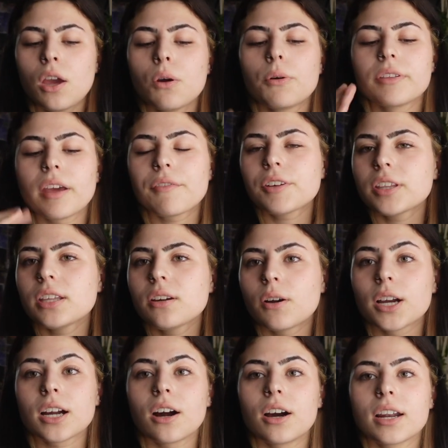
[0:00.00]
With everything
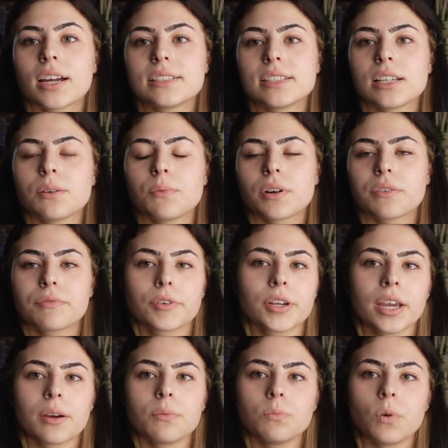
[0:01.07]
going on, I didn't want to
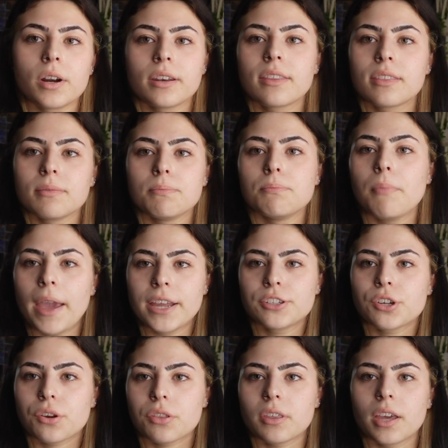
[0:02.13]
forget one
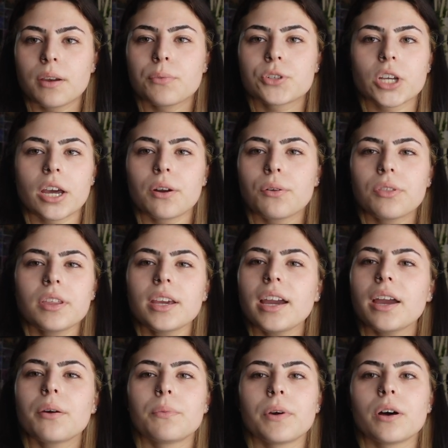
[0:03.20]
major thing, which I don't think
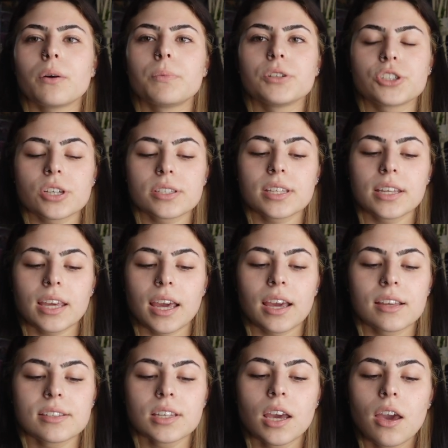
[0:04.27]
I will, but just in
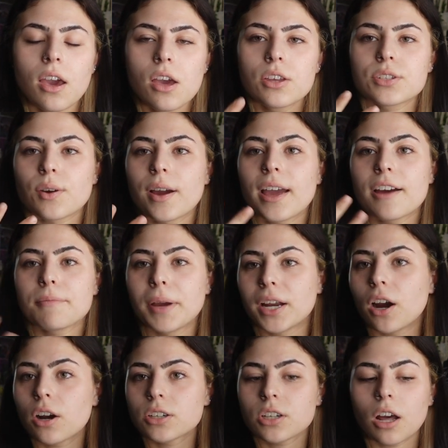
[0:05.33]
case. So I have my
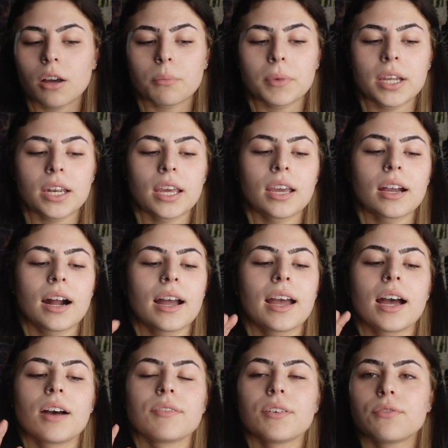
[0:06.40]
guard dog meeting, I
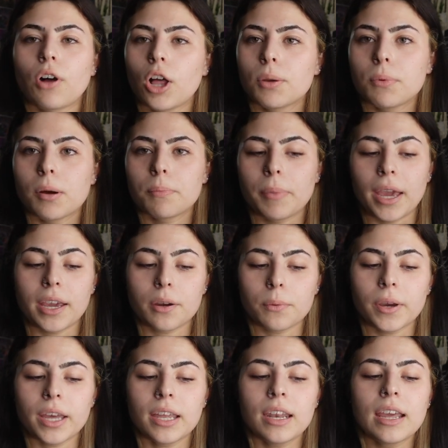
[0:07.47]
have a volleyball
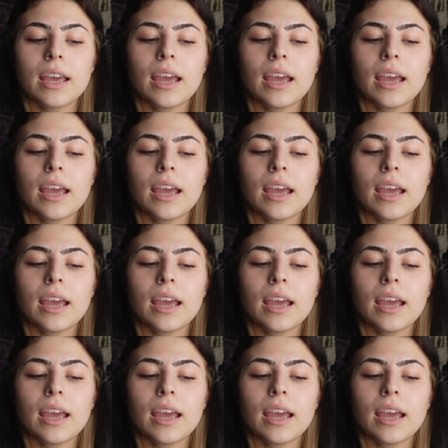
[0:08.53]
banquet,